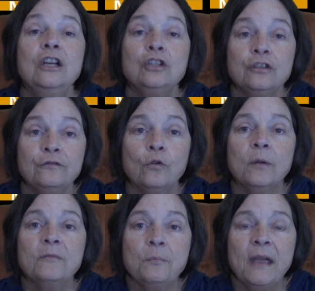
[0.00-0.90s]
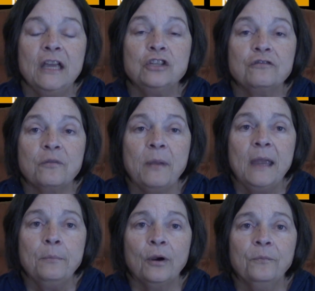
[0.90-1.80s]
to form the page of the
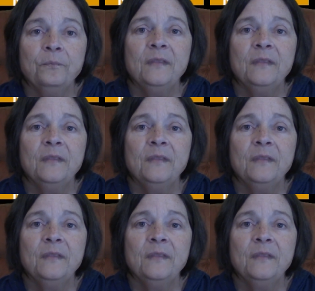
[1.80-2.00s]
paper.